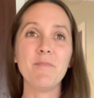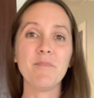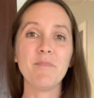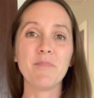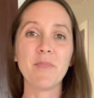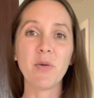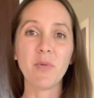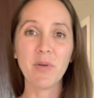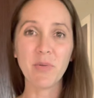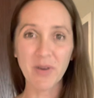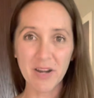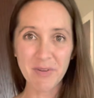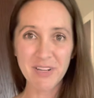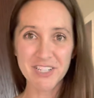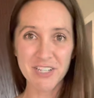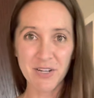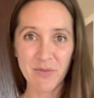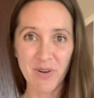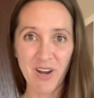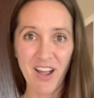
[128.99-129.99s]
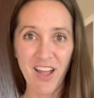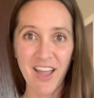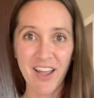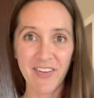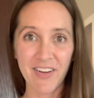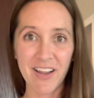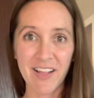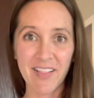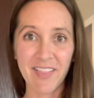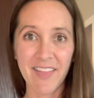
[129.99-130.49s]
But we want to make sure we're
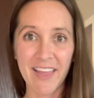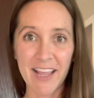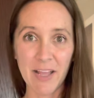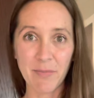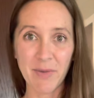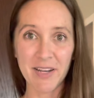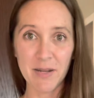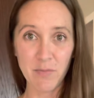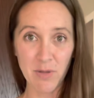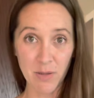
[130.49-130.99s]
hiring like-minded